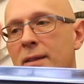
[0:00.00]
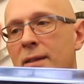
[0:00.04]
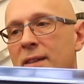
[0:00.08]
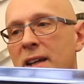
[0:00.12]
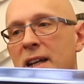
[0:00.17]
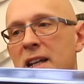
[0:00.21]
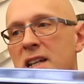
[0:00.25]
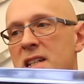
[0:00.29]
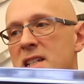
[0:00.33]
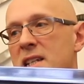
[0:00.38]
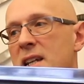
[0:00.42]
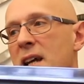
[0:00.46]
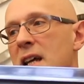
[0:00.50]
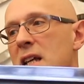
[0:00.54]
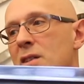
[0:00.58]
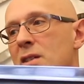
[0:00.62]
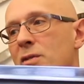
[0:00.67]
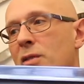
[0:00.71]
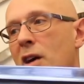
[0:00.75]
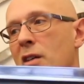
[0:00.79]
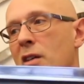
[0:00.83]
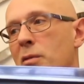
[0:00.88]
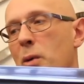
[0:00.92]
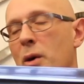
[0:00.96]
and then it stays
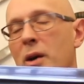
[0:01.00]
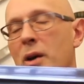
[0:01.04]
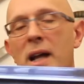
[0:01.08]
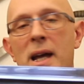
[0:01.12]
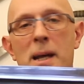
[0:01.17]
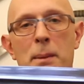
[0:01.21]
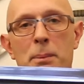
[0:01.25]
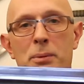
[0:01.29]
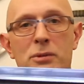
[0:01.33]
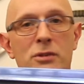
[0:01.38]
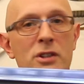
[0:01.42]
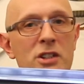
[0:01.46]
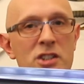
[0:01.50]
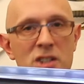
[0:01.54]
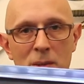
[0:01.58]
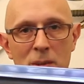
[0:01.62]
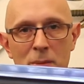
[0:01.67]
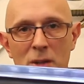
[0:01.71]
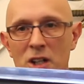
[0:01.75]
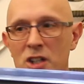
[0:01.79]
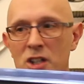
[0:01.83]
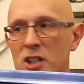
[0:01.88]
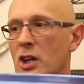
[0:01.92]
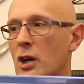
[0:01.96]
5.8 pretty
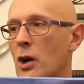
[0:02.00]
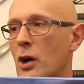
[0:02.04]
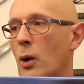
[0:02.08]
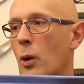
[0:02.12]
much